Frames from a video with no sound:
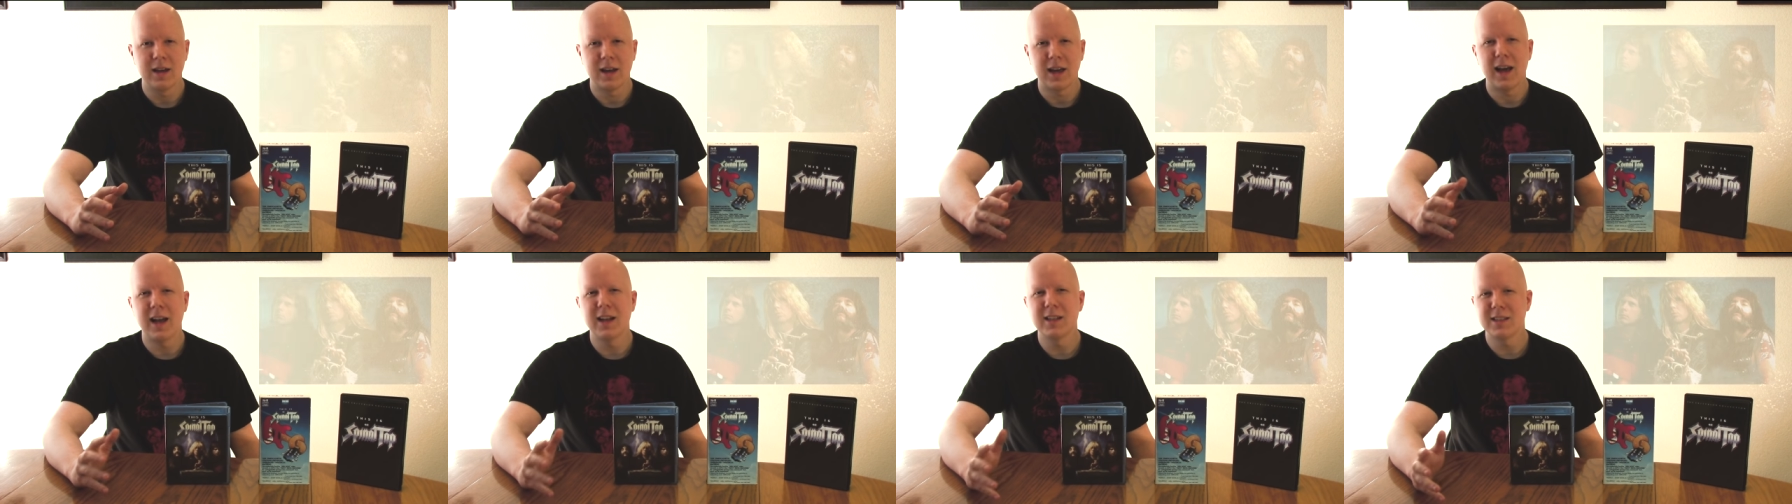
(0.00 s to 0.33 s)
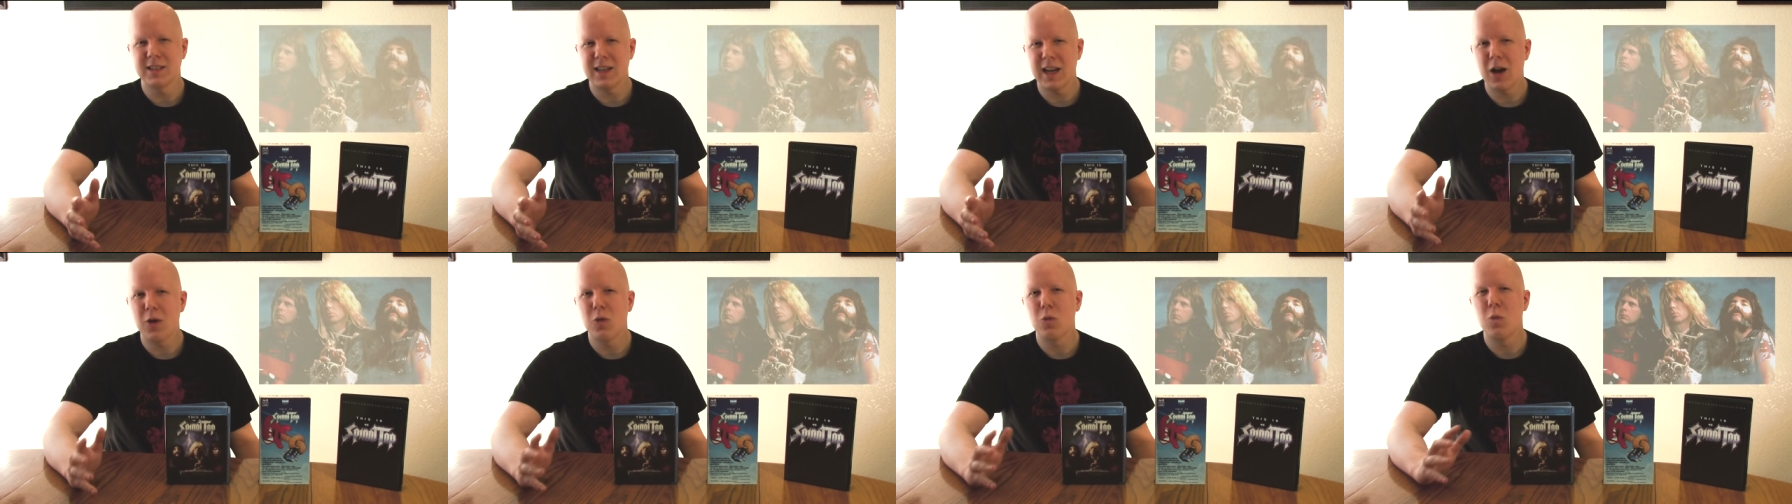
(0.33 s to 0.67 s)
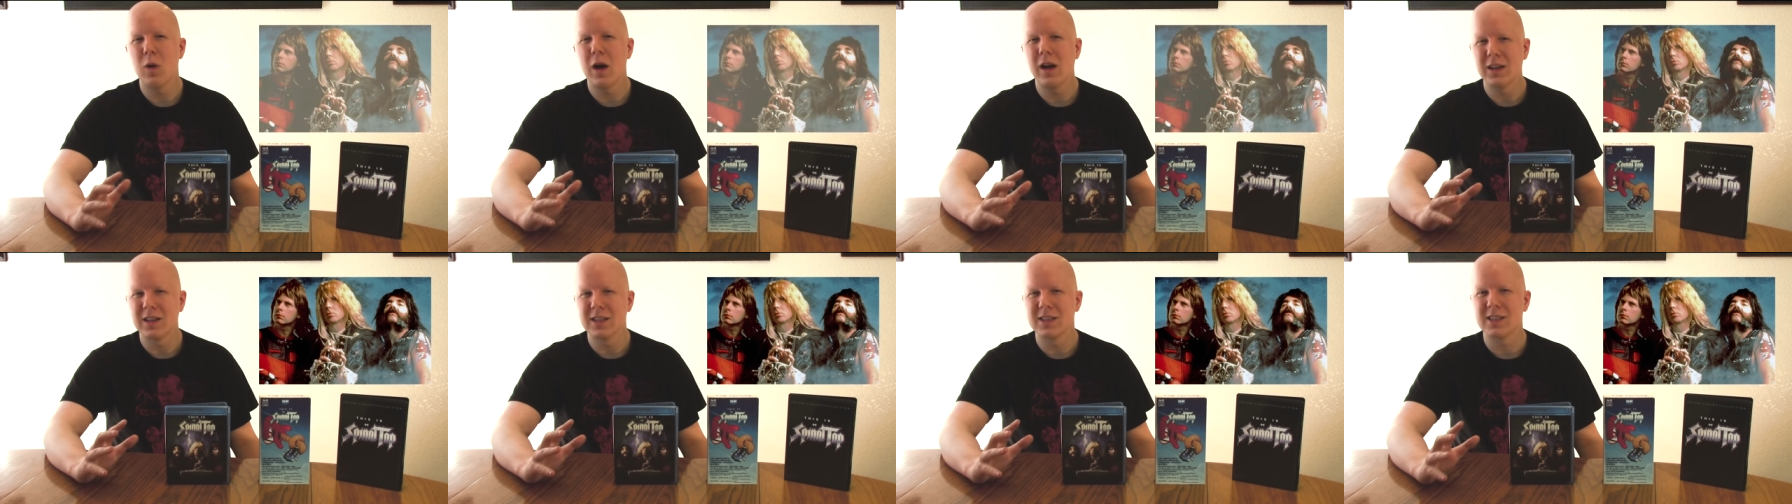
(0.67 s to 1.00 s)
It's now
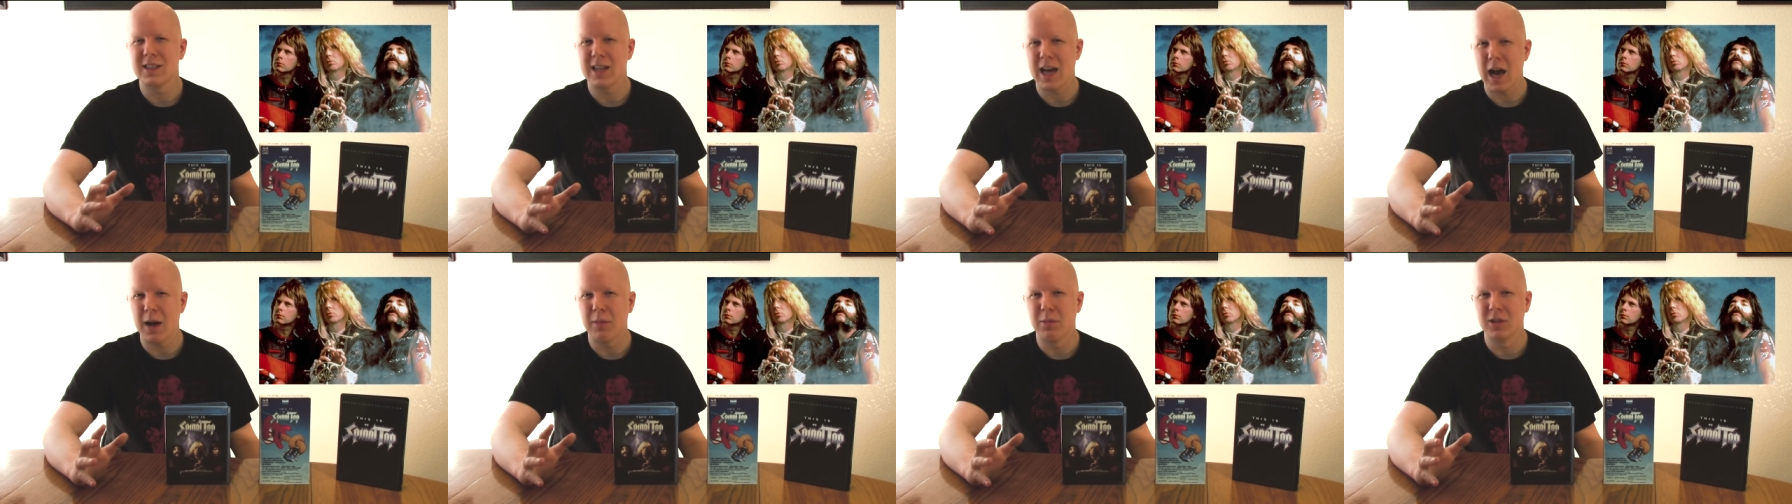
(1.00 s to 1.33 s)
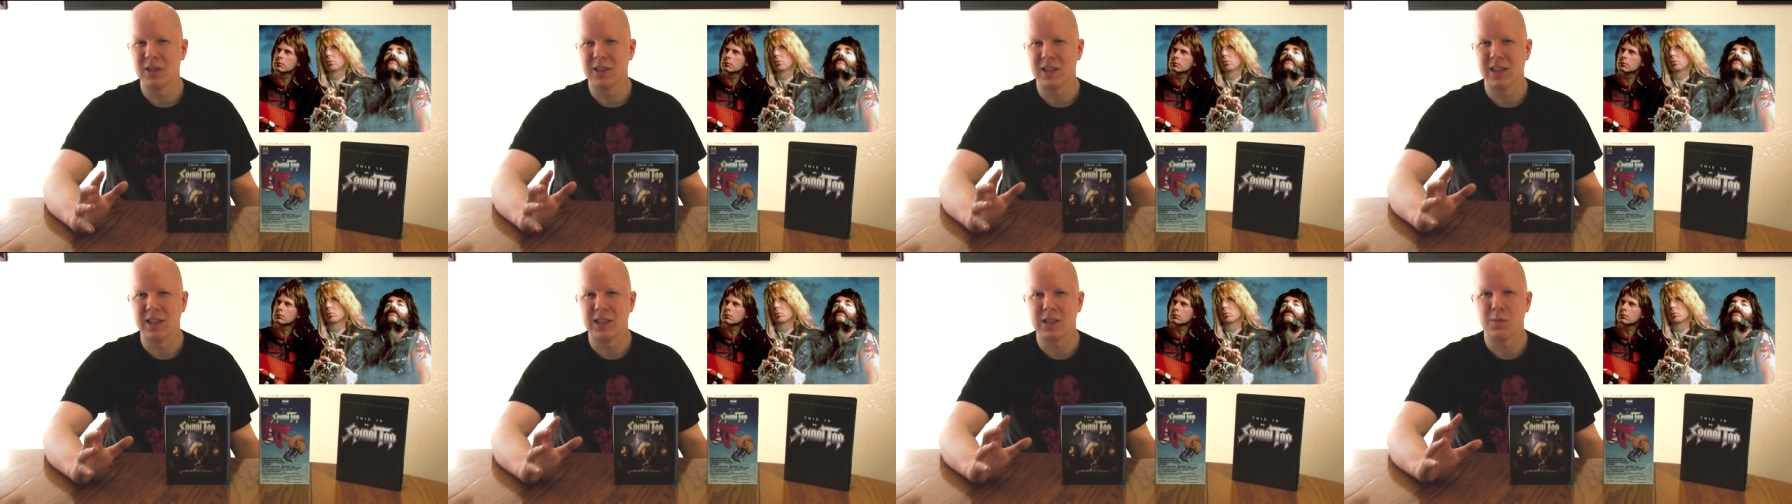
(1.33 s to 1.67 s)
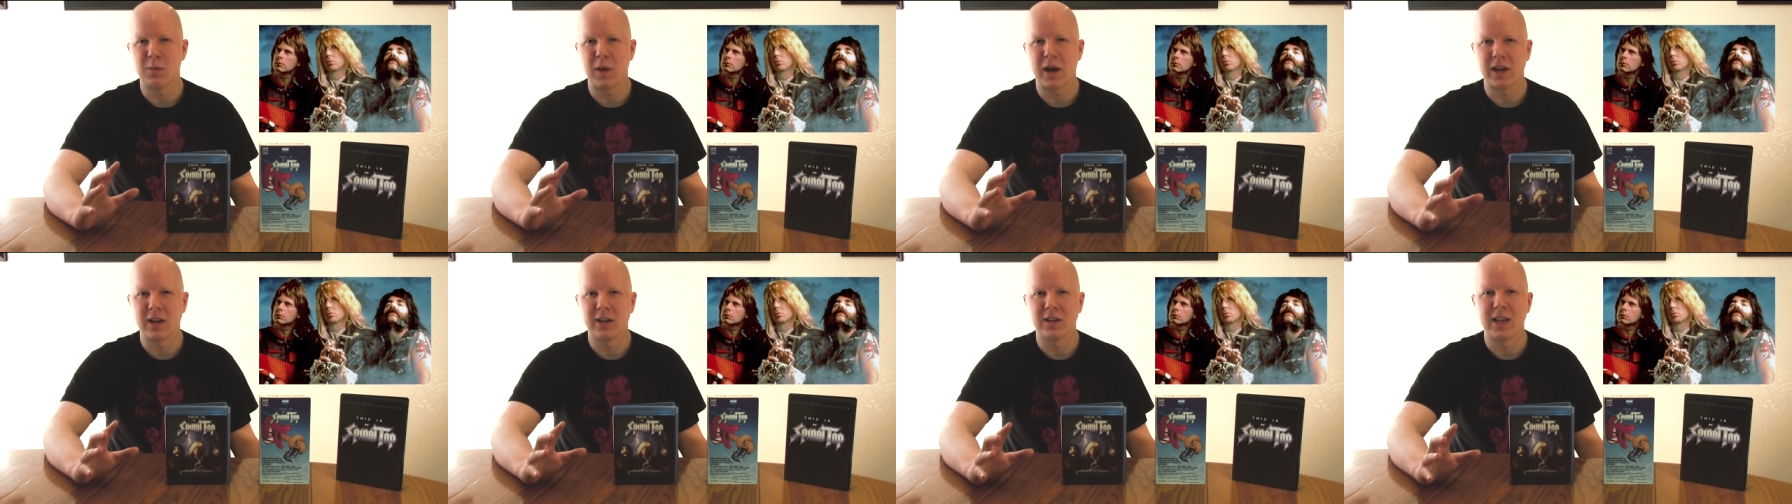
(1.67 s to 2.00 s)
well established that
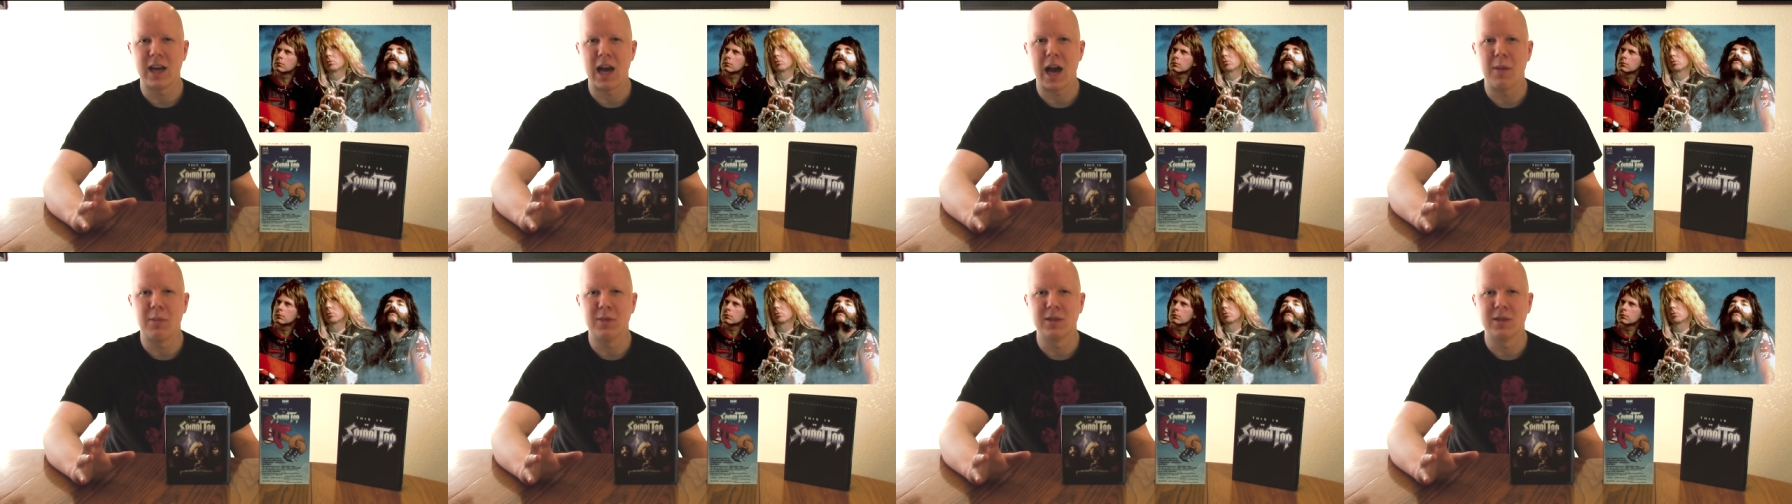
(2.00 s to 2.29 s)
Spinal Tap